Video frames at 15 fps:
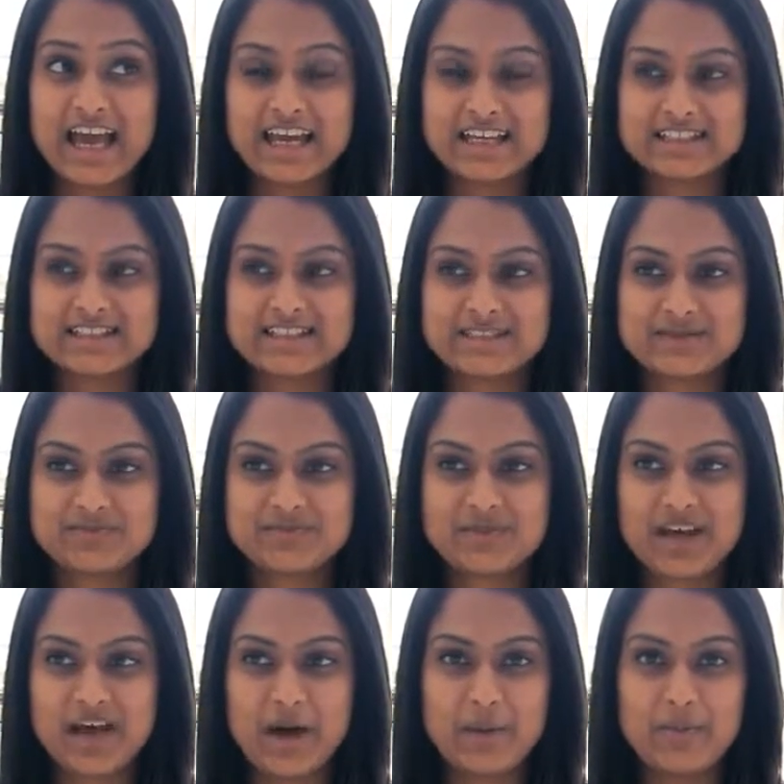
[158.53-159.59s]
it's
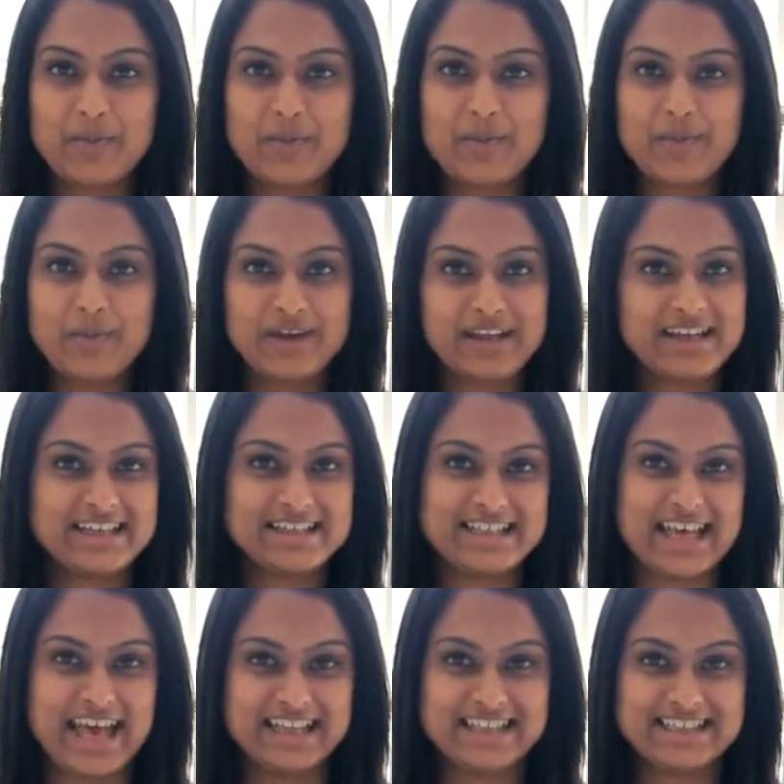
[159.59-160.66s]
a bit
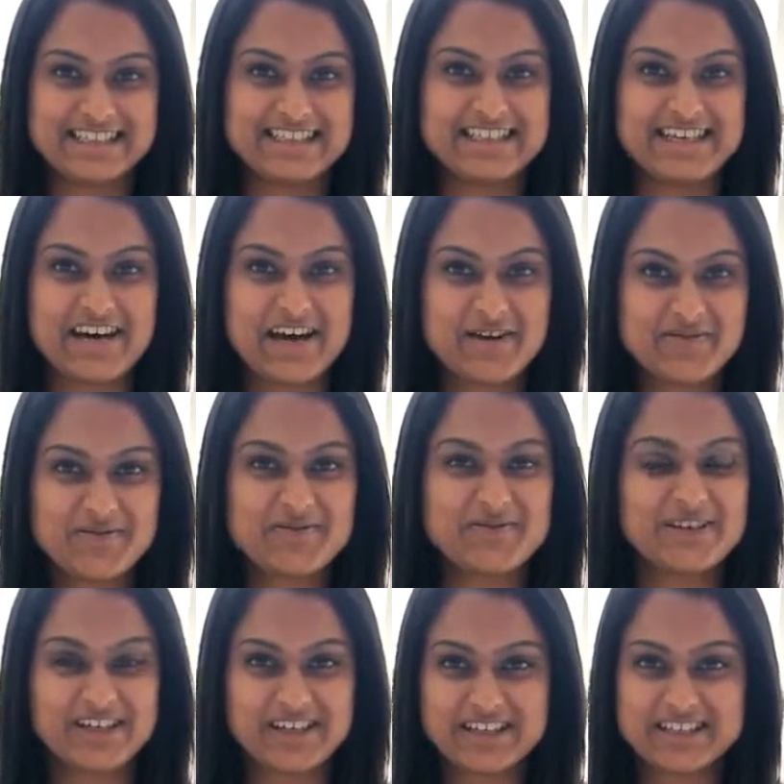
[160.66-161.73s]
intense at times,
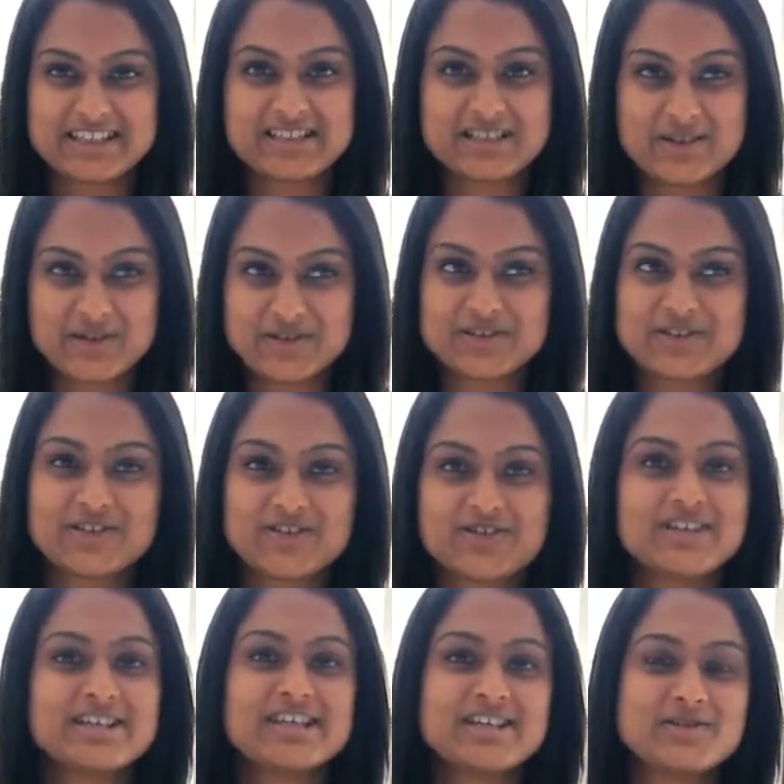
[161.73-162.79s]
but it's also
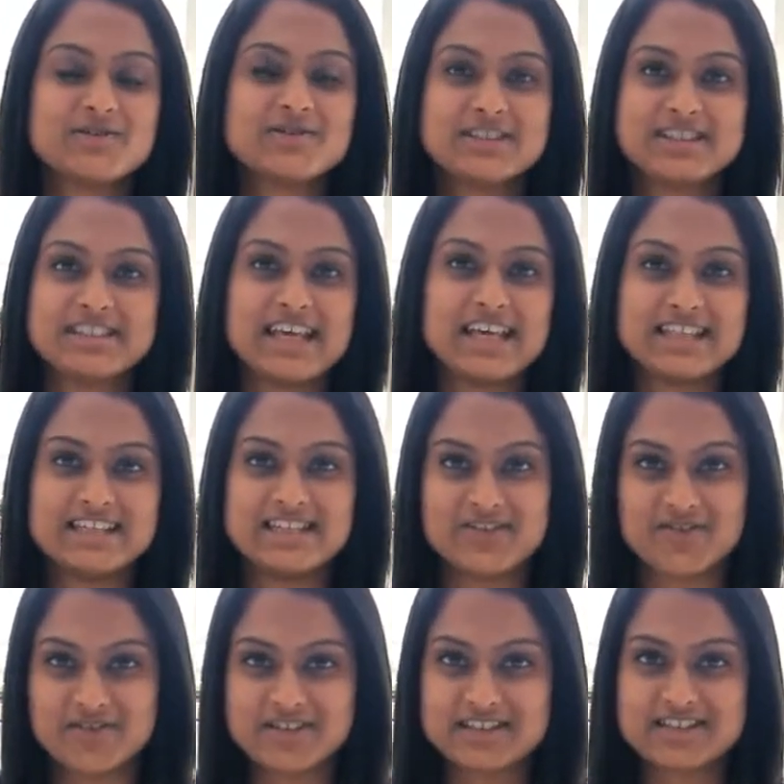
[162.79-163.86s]
really cool to see the
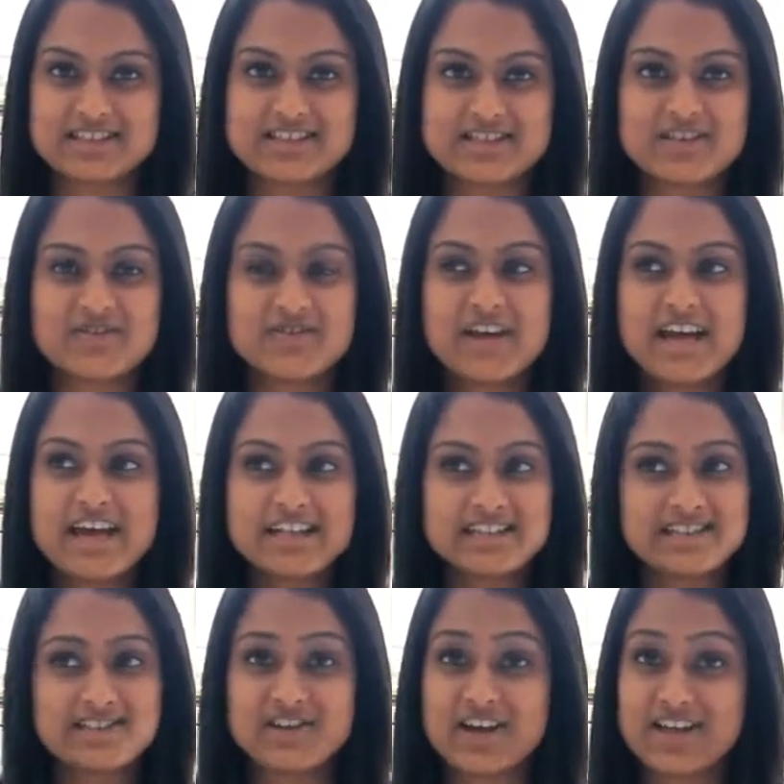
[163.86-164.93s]
differences of
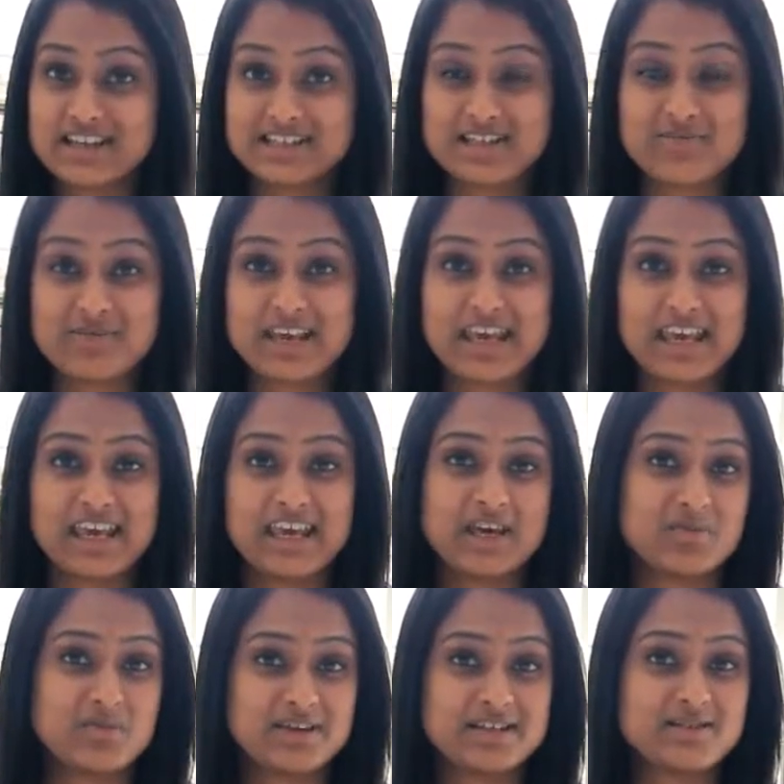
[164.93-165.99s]
designing something here
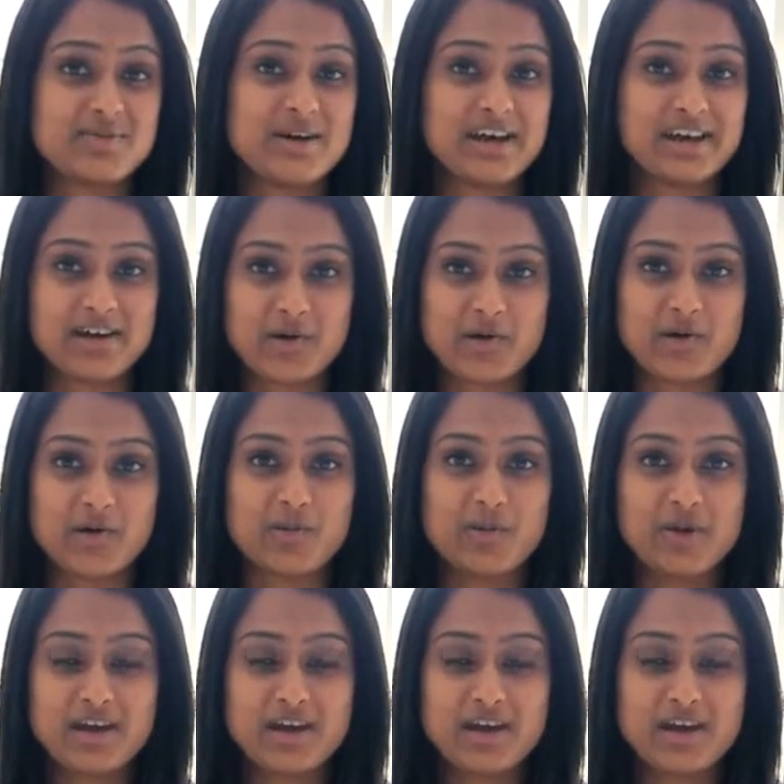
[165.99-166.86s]
compared to back at home,